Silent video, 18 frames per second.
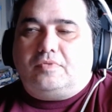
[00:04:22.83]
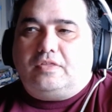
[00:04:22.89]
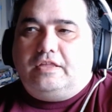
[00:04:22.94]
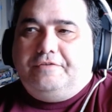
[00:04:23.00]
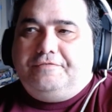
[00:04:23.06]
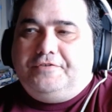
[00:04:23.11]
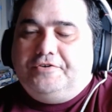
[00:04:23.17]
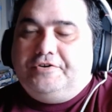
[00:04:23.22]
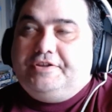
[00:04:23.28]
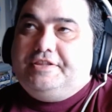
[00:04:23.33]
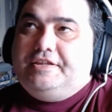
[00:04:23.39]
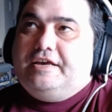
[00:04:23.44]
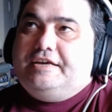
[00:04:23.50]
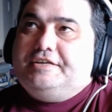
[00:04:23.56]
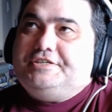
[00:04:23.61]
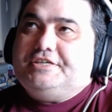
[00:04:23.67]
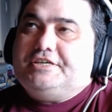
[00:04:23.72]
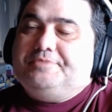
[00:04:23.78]
If you're in the
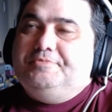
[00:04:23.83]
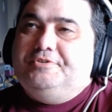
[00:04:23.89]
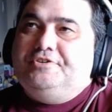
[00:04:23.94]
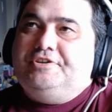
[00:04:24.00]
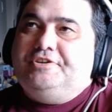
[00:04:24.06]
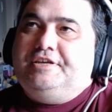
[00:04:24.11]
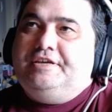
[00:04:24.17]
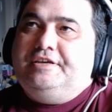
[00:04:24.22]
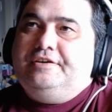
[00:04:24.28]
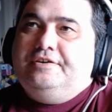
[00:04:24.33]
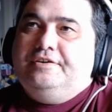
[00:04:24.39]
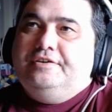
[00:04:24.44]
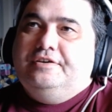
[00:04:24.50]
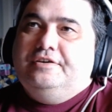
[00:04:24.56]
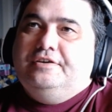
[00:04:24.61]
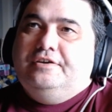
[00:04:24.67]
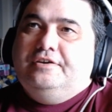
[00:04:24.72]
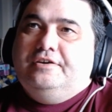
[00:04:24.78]
IG community,
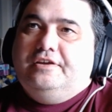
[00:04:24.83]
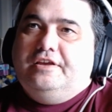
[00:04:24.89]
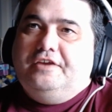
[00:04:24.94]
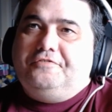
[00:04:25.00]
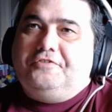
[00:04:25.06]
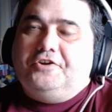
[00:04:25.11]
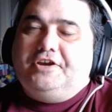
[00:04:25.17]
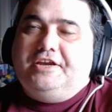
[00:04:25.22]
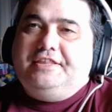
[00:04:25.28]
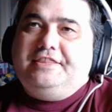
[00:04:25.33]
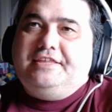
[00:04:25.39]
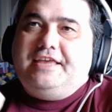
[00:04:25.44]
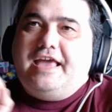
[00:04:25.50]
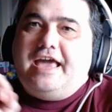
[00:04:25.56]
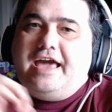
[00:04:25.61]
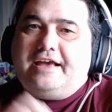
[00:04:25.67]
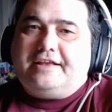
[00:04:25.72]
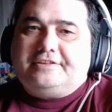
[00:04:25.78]
if you're in
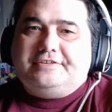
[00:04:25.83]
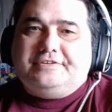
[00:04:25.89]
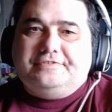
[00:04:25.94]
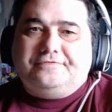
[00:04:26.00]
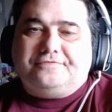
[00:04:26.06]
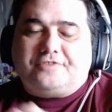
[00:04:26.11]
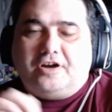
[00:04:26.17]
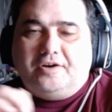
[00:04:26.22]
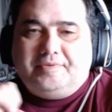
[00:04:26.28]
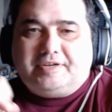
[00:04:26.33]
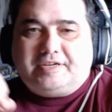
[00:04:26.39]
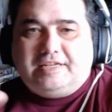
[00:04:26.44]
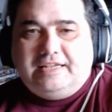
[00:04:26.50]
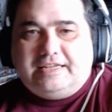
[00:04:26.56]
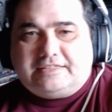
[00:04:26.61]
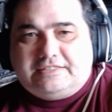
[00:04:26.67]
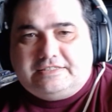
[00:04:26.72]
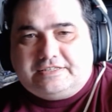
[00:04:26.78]
the active comic
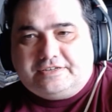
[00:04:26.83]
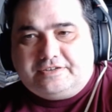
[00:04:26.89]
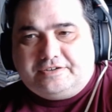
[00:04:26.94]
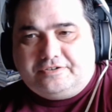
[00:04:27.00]
collectors